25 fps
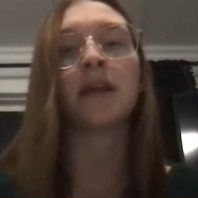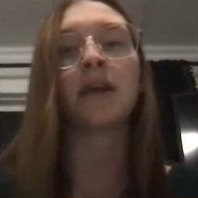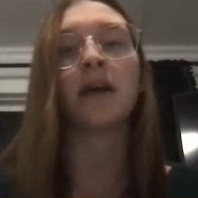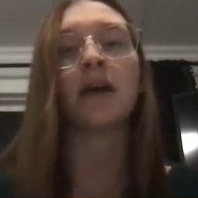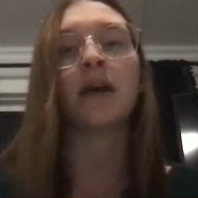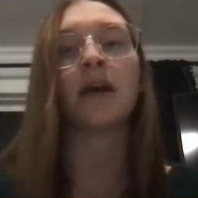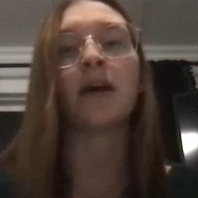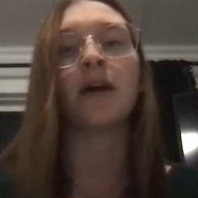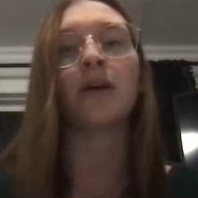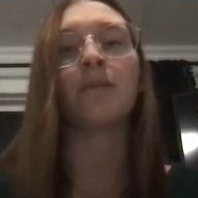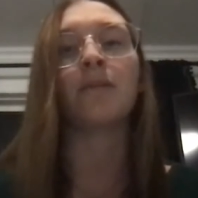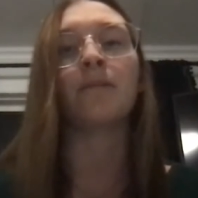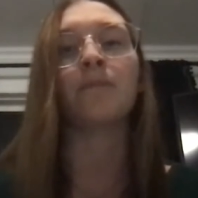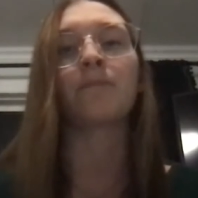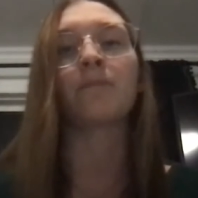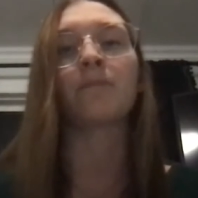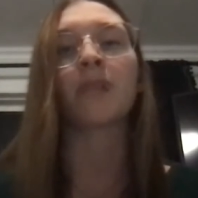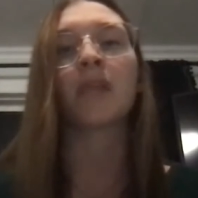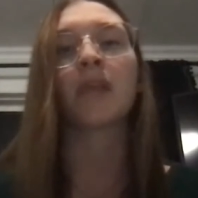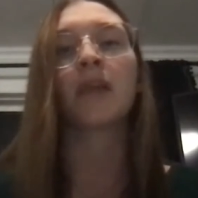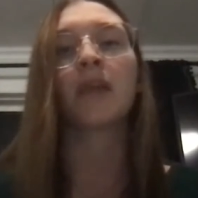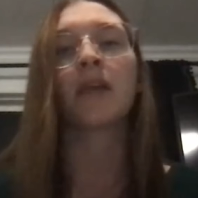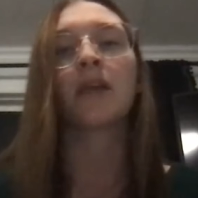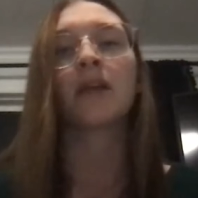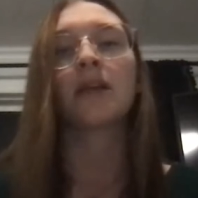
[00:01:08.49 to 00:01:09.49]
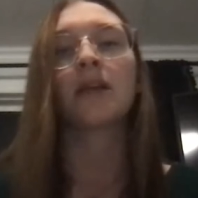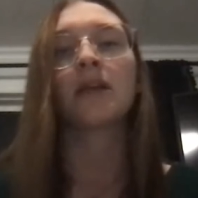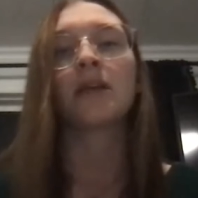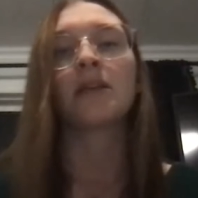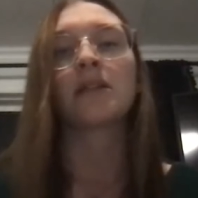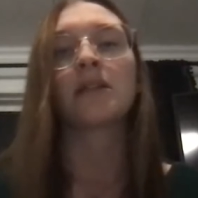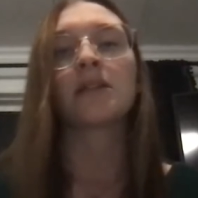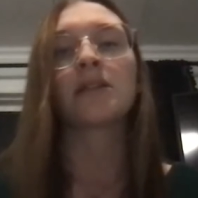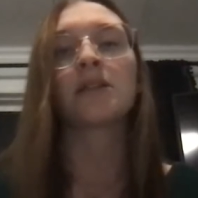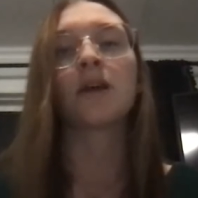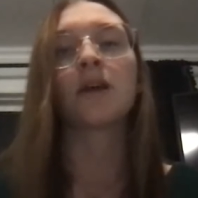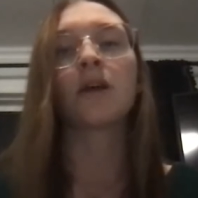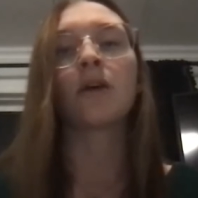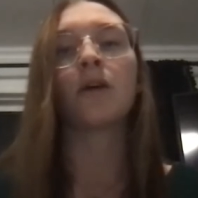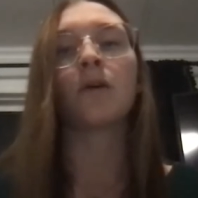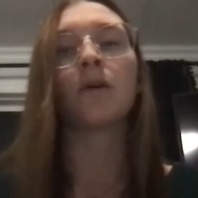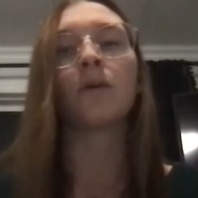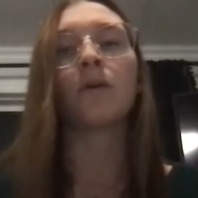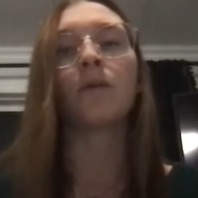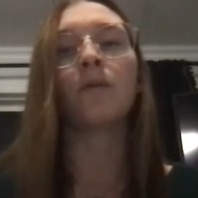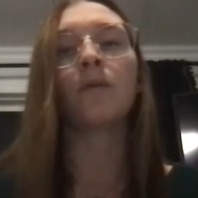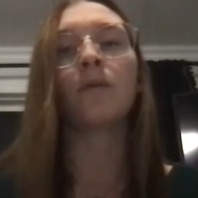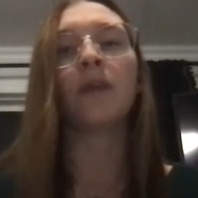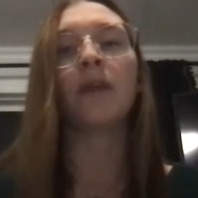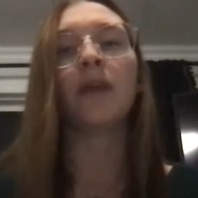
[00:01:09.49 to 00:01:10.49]
Um,
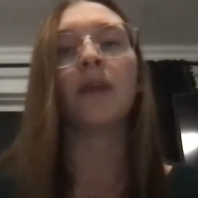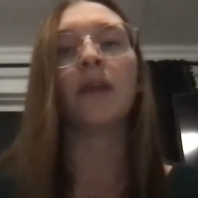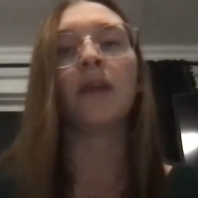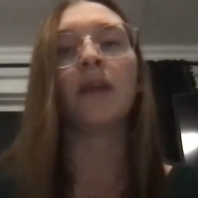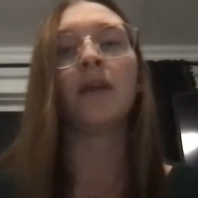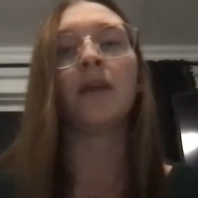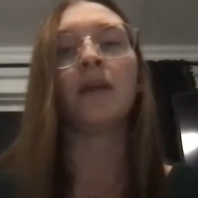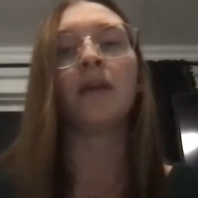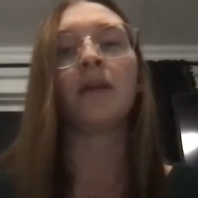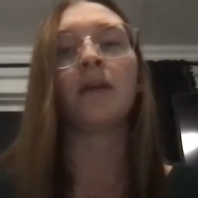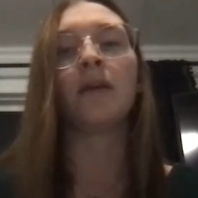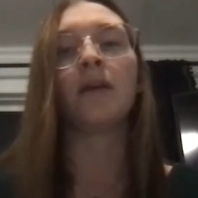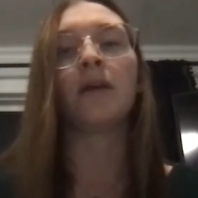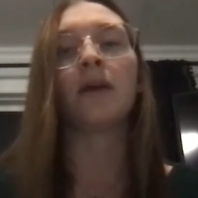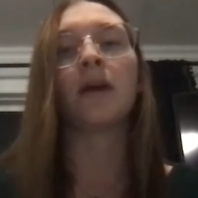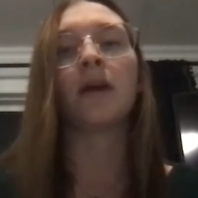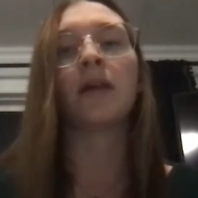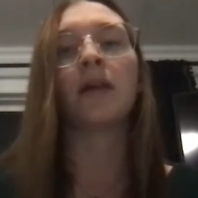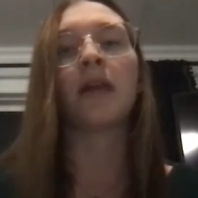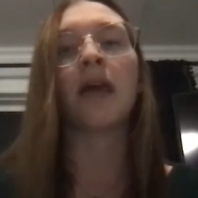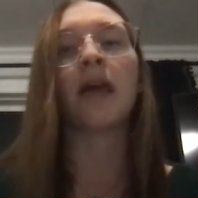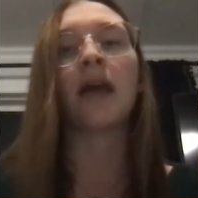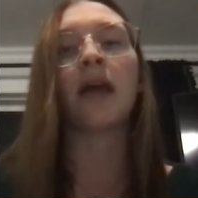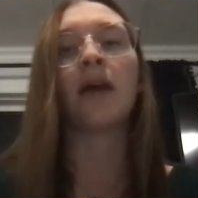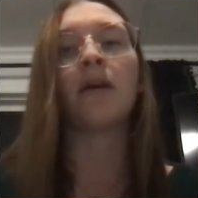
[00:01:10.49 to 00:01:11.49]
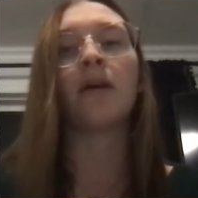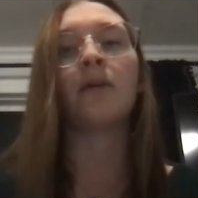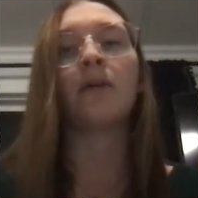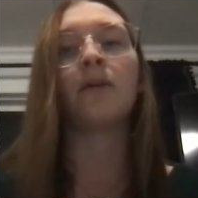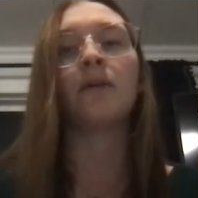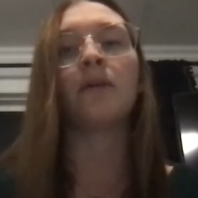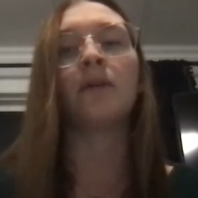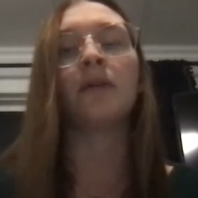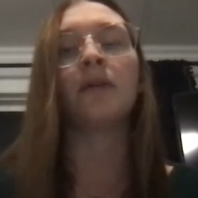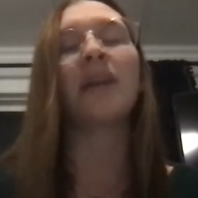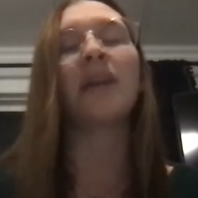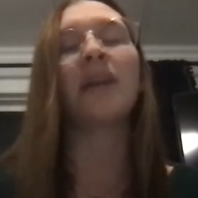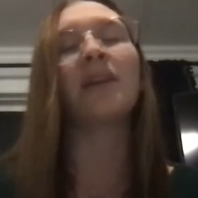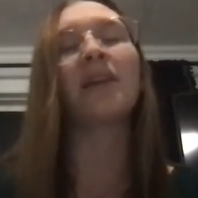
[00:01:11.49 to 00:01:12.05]
so we allowed, it